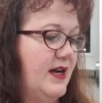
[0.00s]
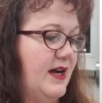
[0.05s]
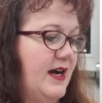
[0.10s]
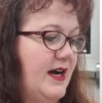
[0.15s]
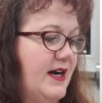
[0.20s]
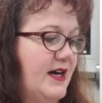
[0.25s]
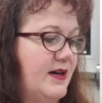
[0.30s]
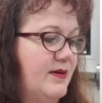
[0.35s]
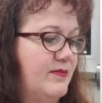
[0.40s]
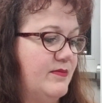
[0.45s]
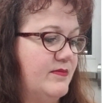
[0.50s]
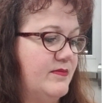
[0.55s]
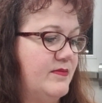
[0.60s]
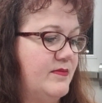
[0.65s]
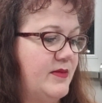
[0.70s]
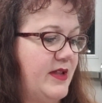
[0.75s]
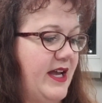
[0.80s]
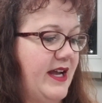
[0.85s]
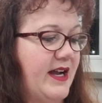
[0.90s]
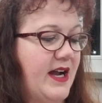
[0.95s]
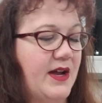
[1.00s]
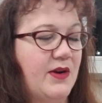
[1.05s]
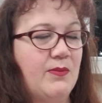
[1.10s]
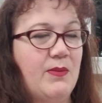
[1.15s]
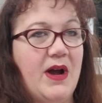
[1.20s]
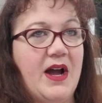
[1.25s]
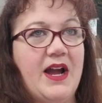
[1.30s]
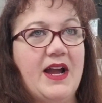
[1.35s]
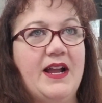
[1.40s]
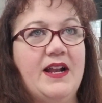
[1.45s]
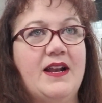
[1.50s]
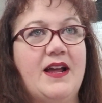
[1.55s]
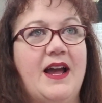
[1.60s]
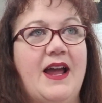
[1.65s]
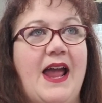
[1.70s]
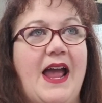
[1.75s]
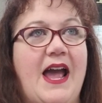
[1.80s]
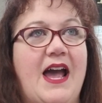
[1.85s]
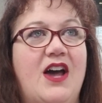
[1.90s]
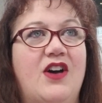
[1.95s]
Um, like on mine,
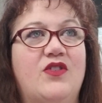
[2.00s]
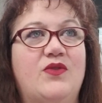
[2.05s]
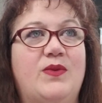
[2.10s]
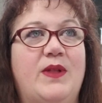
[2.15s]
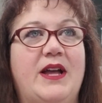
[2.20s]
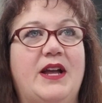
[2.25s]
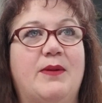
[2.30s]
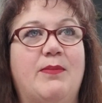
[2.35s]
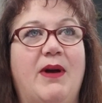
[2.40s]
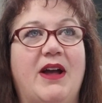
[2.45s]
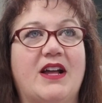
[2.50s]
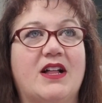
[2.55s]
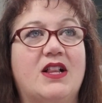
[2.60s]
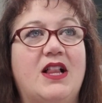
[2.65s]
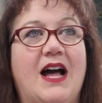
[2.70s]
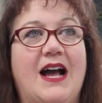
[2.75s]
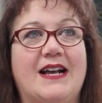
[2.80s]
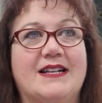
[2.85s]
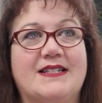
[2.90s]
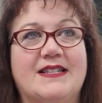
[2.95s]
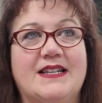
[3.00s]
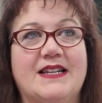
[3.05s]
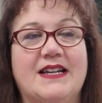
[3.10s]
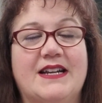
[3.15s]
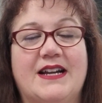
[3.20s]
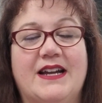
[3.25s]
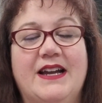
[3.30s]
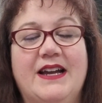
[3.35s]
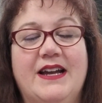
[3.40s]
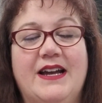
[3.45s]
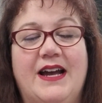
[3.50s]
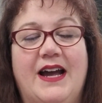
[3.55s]
I have like my classic,